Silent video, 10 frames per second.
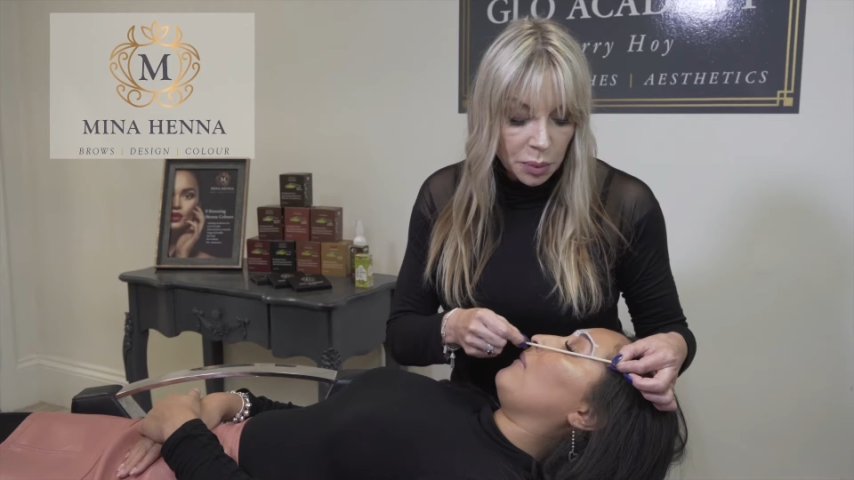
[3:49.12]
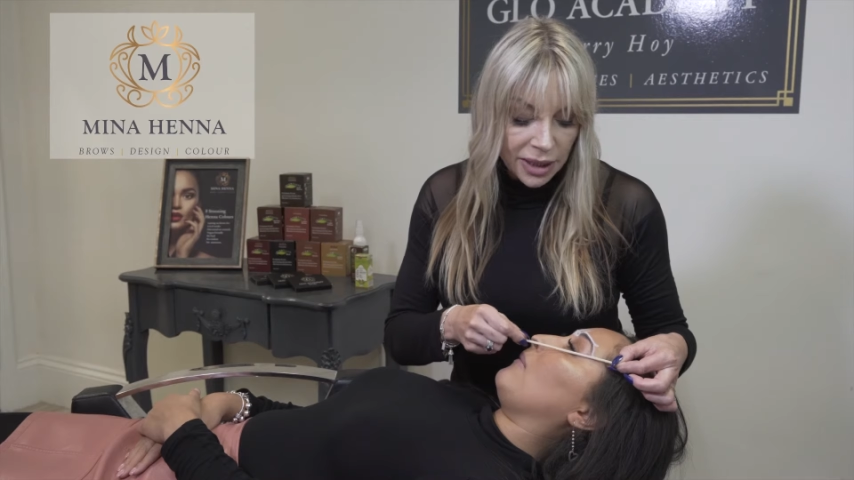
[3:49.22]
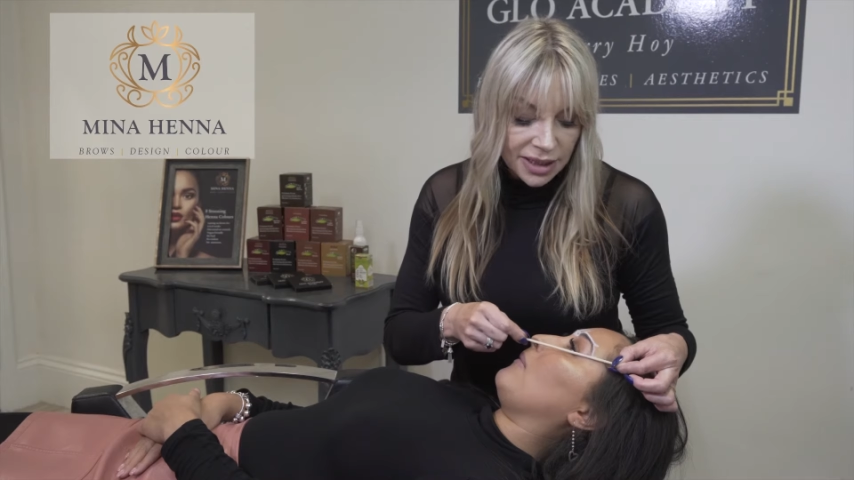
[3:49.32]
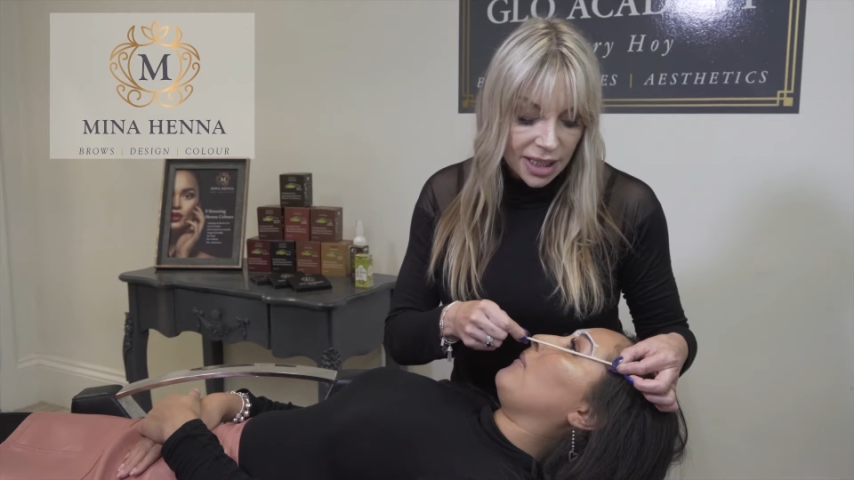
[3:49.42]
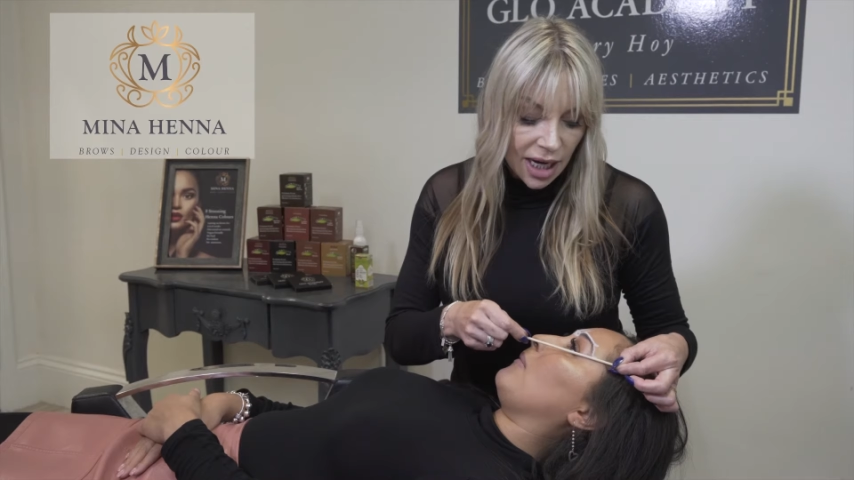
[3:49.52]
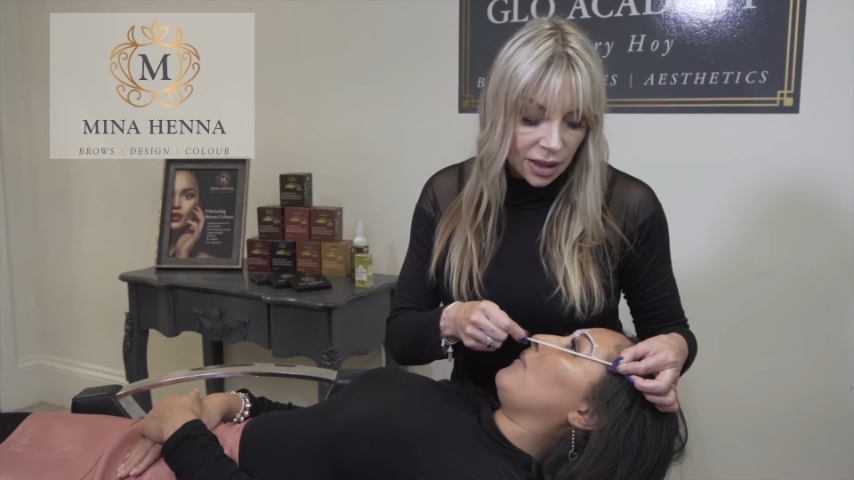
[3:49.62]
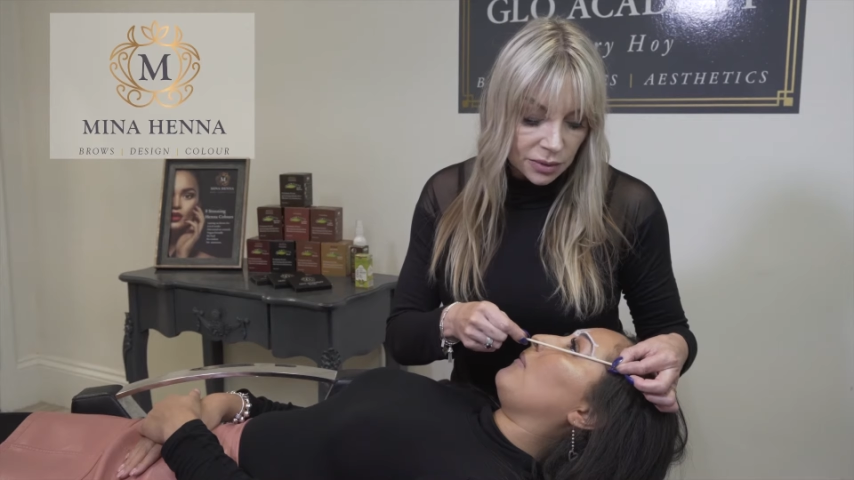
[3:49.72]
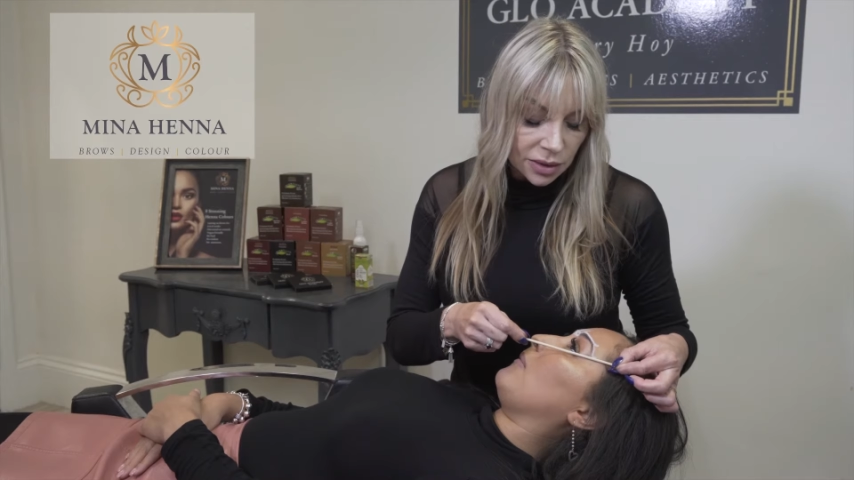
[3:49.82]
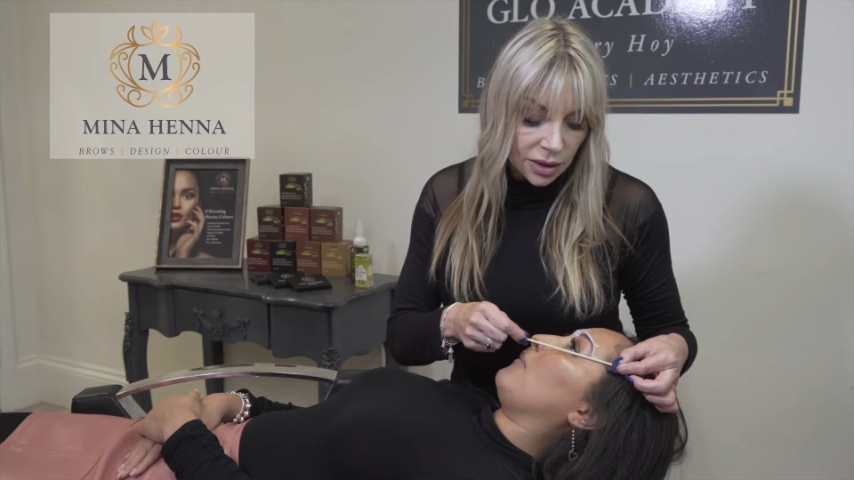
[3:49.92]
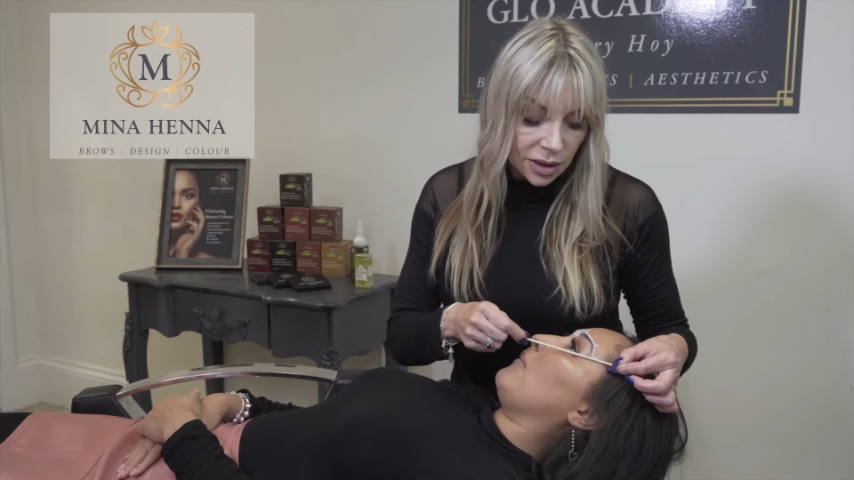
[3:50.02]
Press
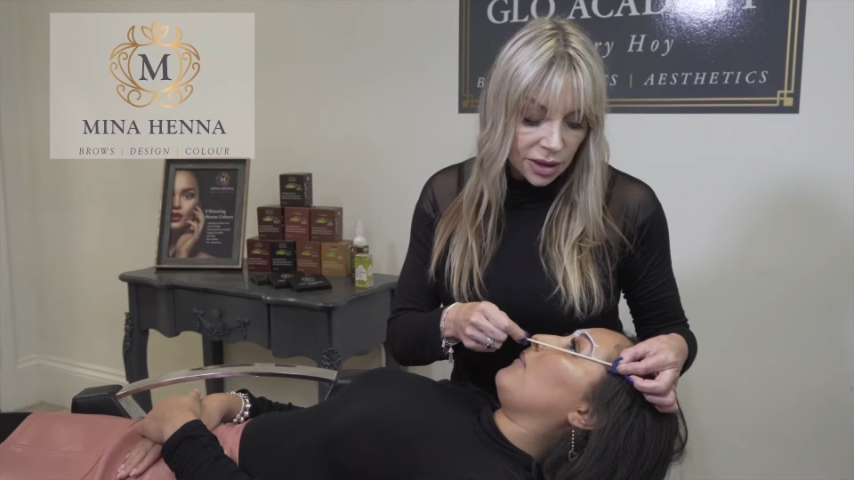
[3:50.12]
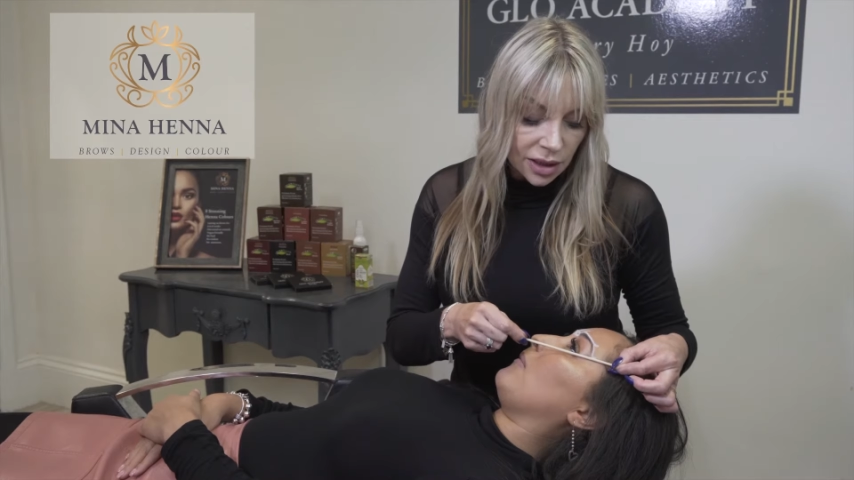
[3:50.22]
down